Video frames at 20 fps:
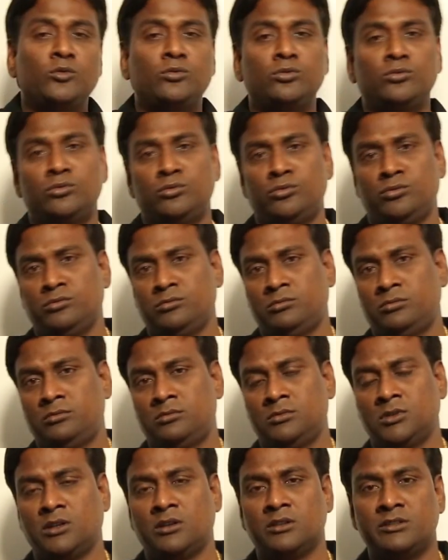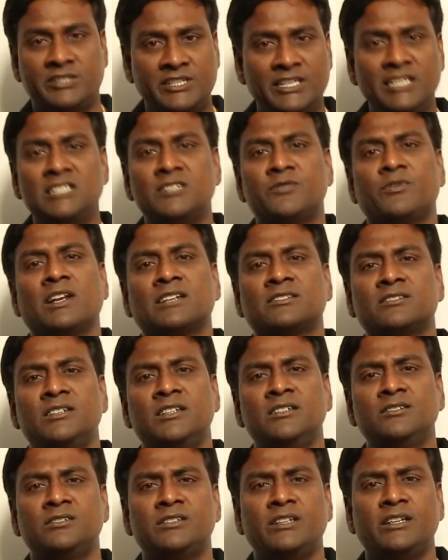to uh, change flux
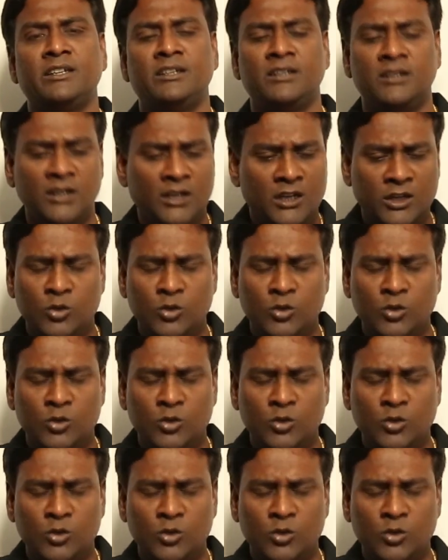density,